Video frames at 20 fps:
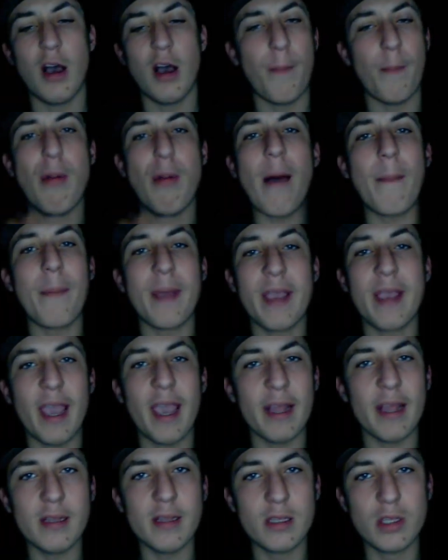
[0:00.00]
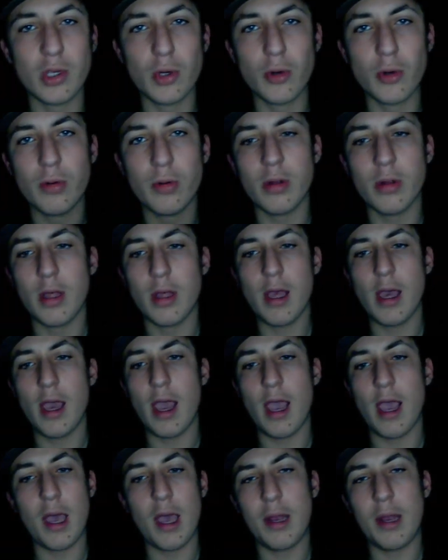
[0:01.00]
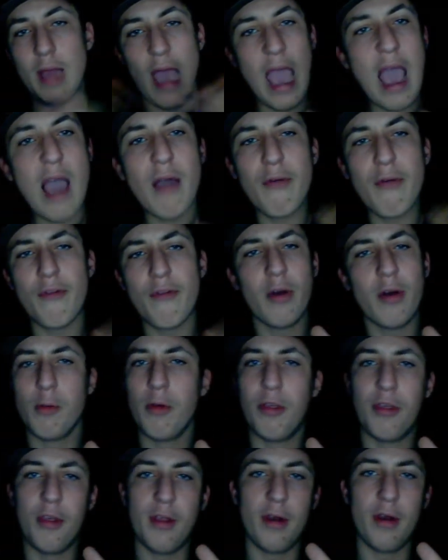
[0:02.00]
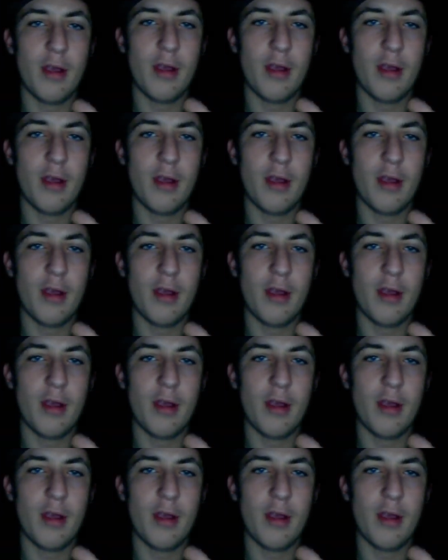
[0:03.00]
propaganda tool, and have fun with it.